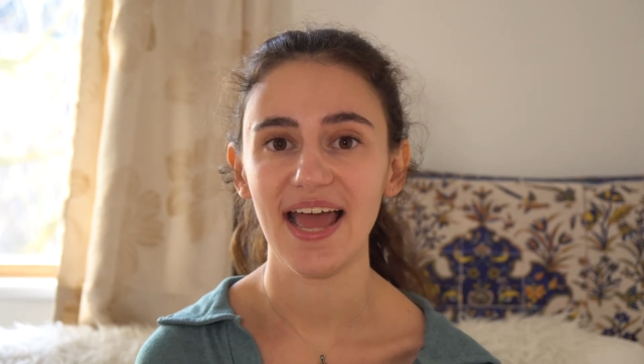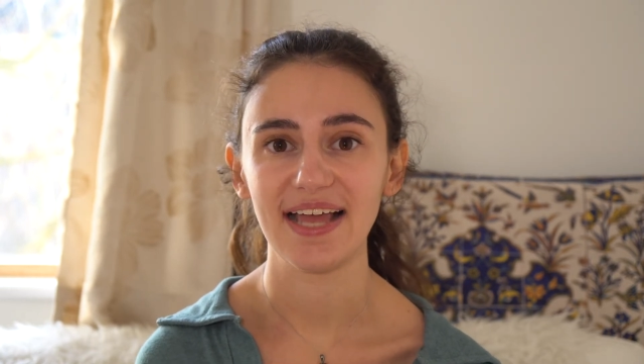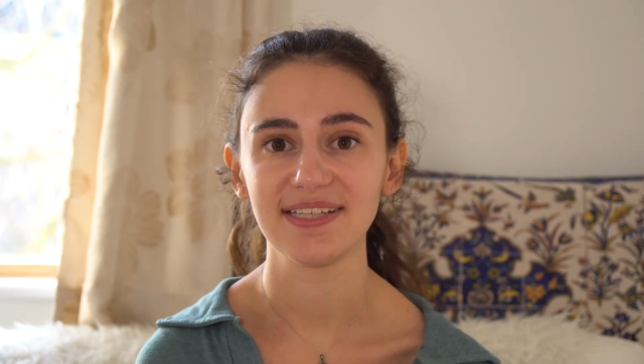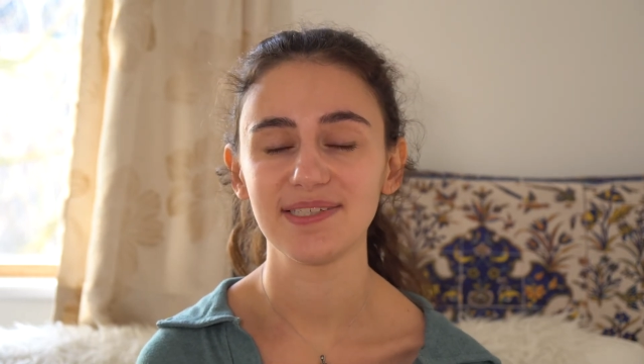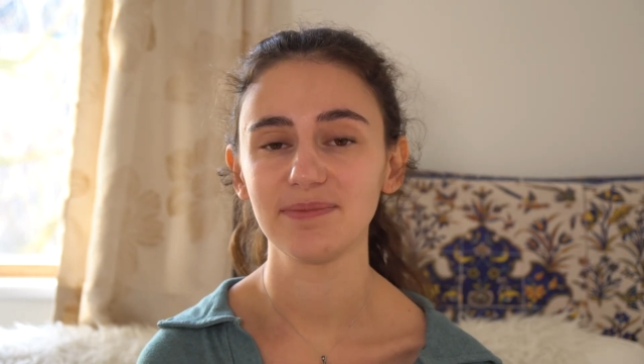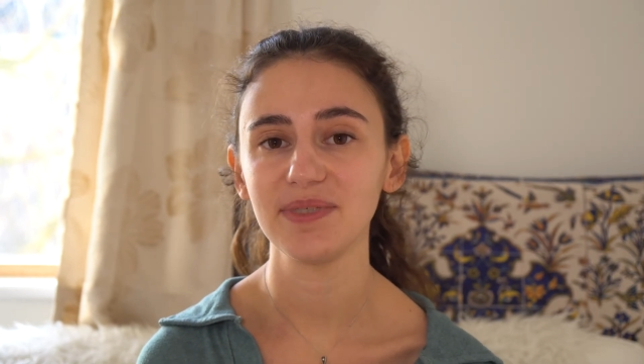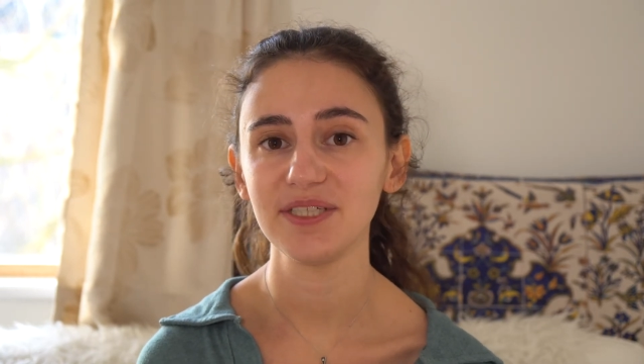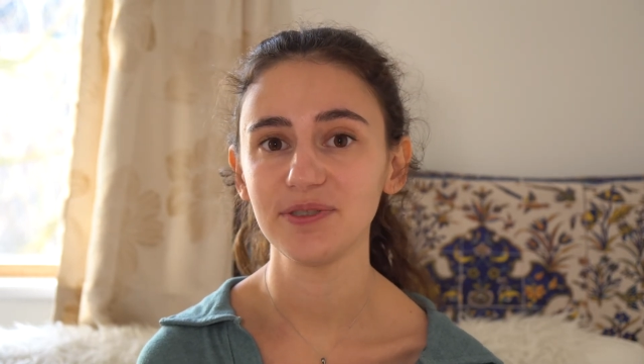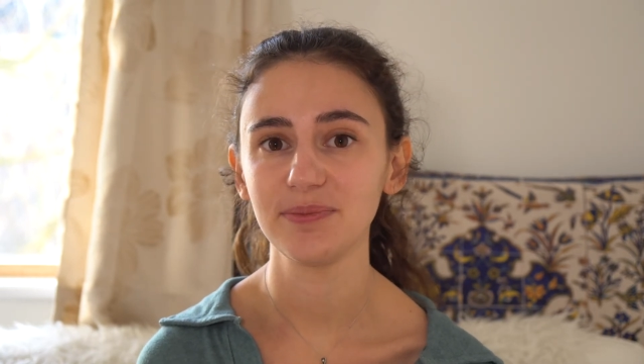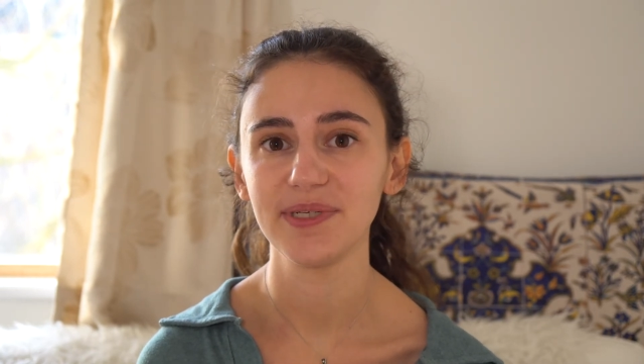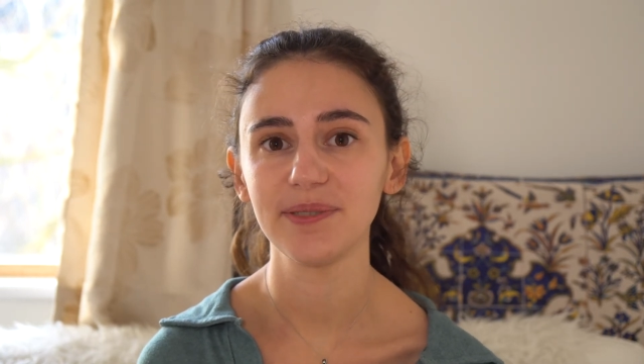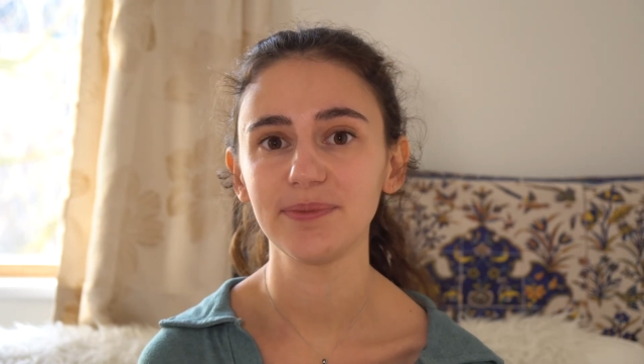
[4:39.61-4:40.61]
and to meet
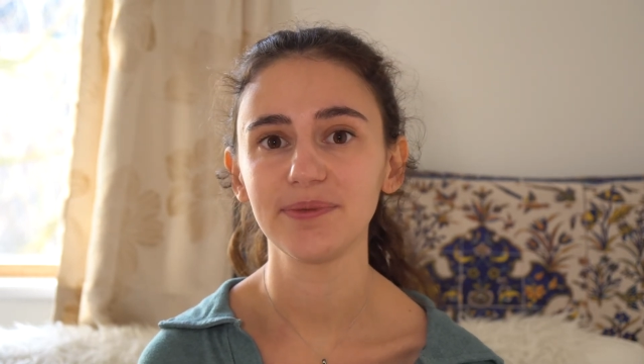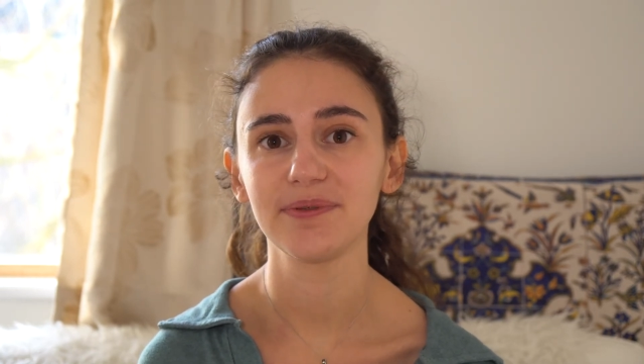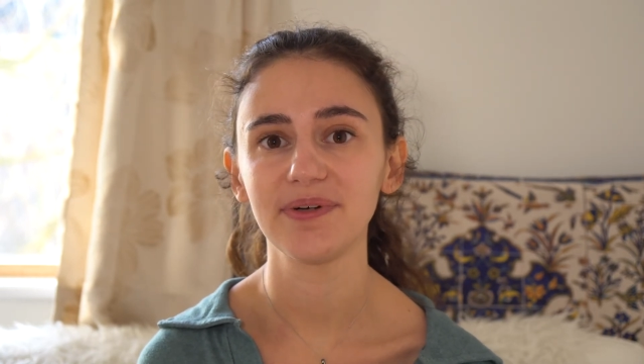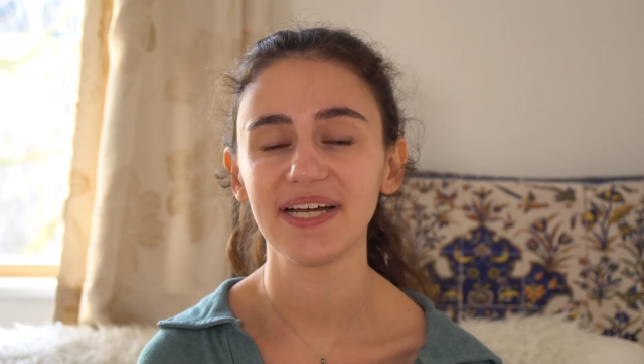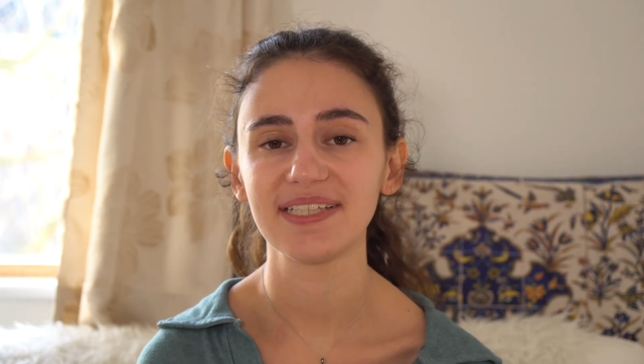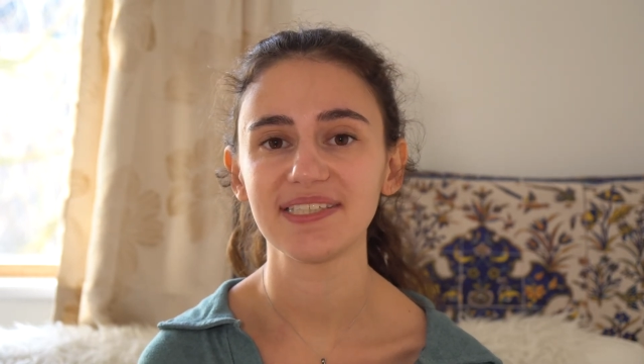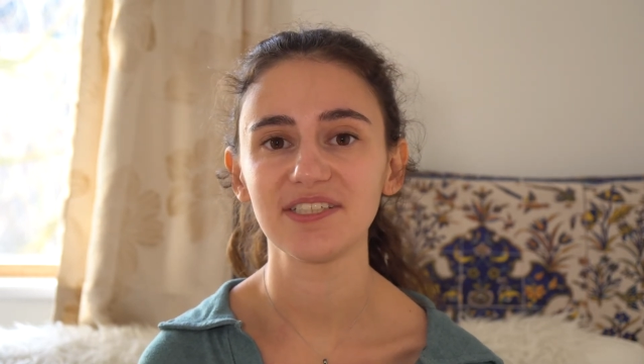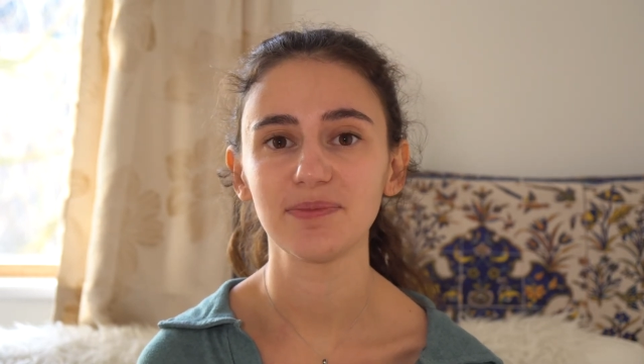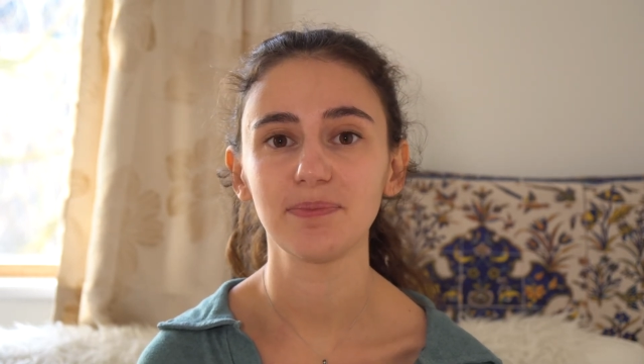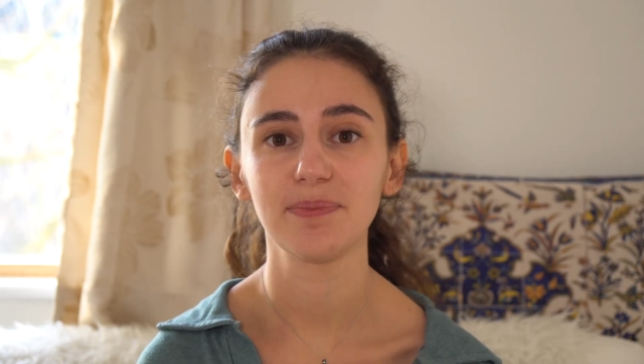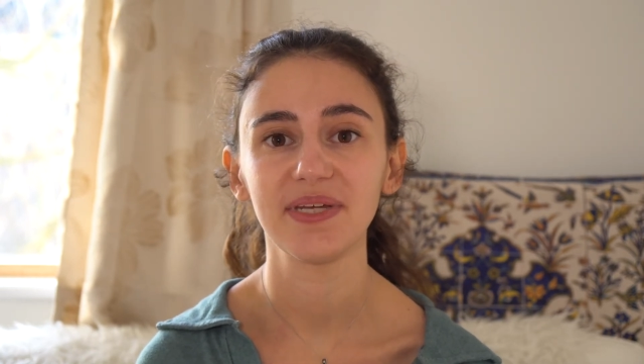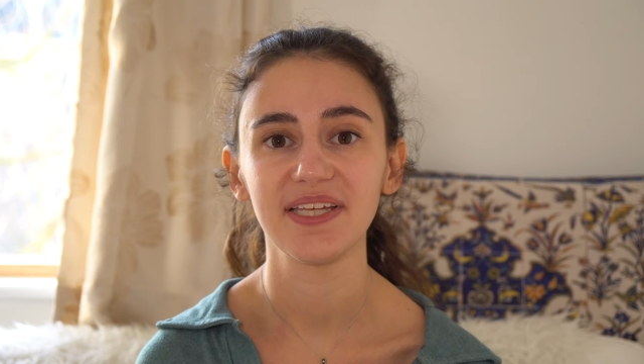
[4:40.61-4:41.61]
new people and to just
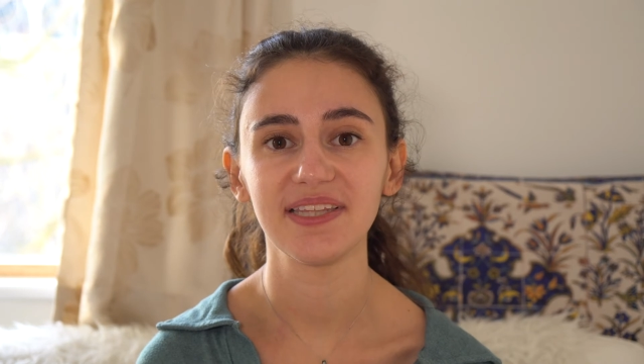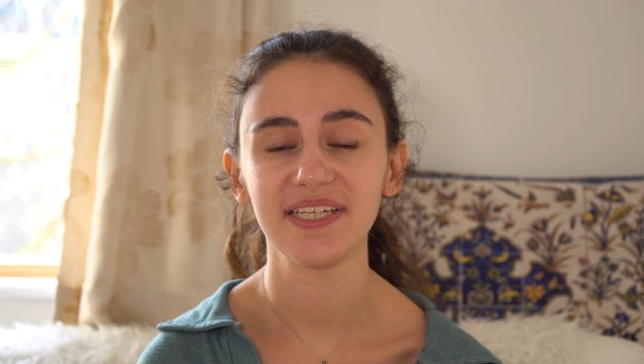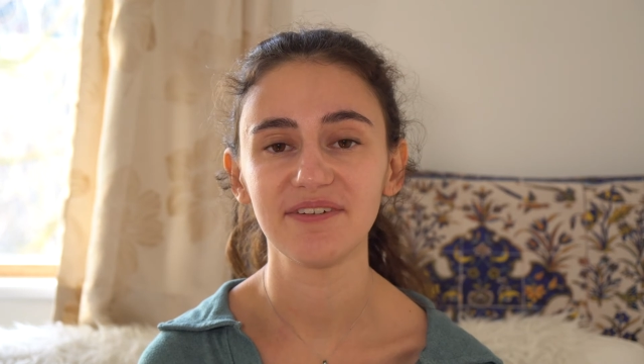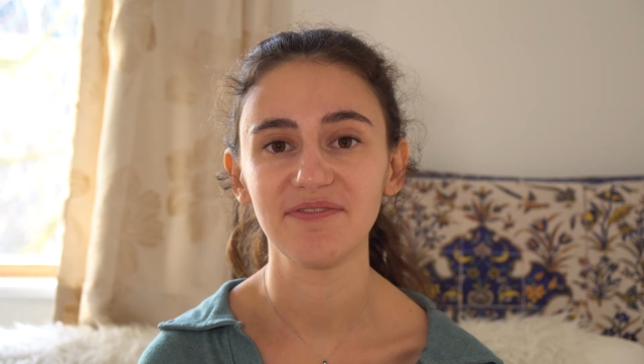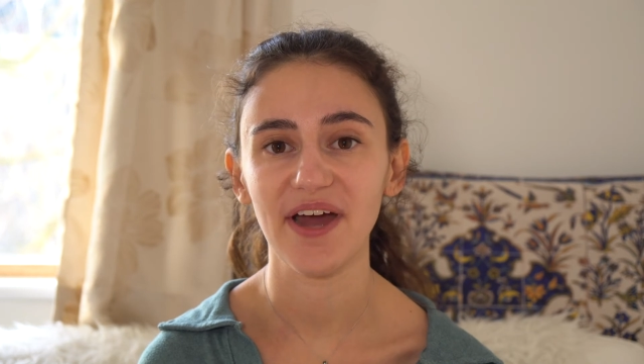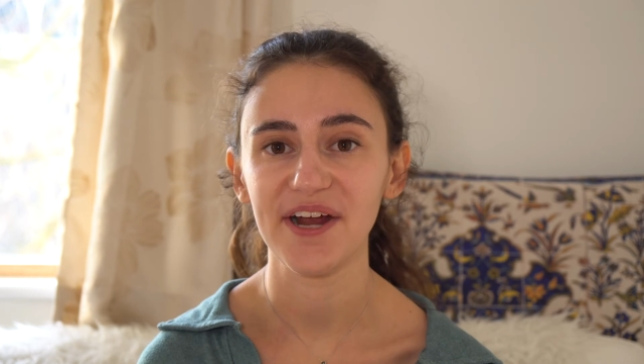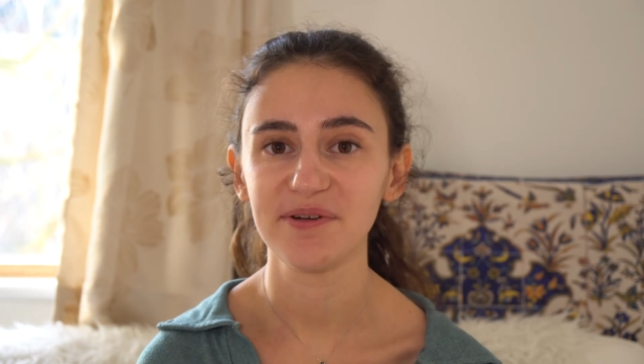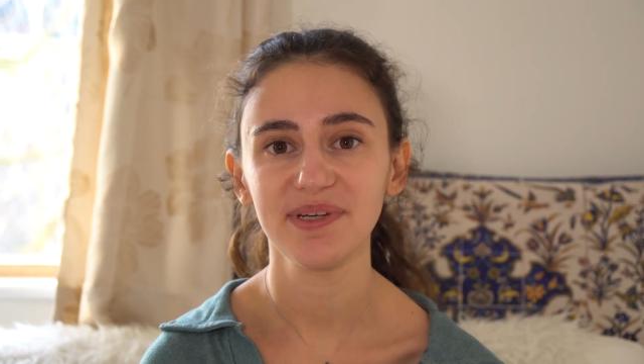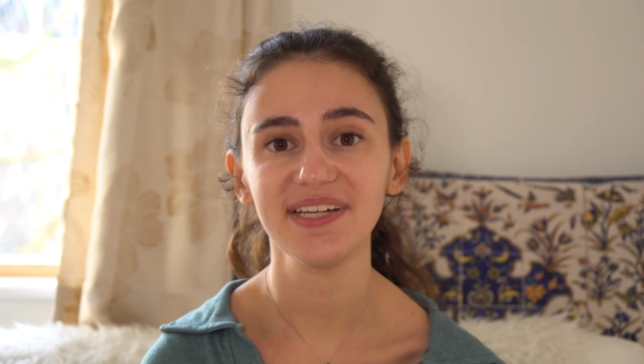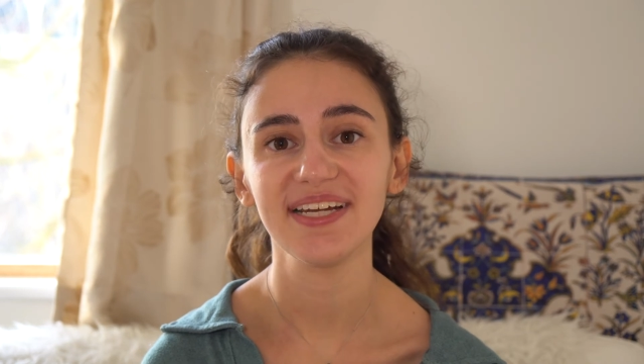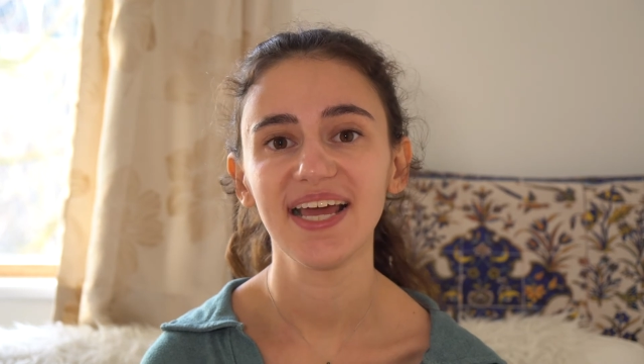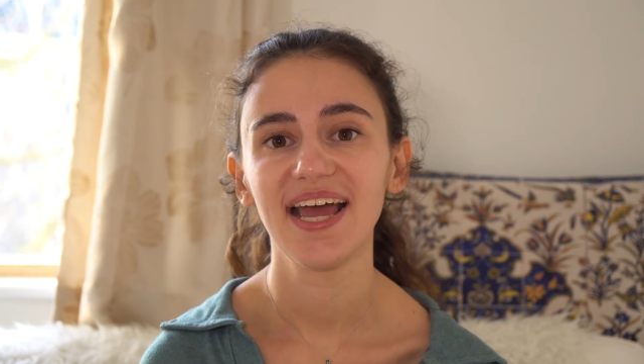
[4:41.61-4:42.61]
be in the
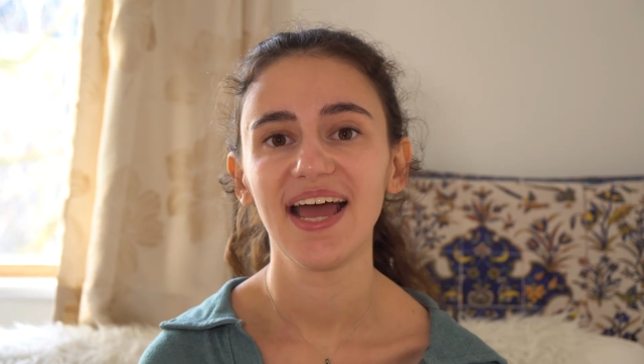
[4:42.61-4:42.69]
environment.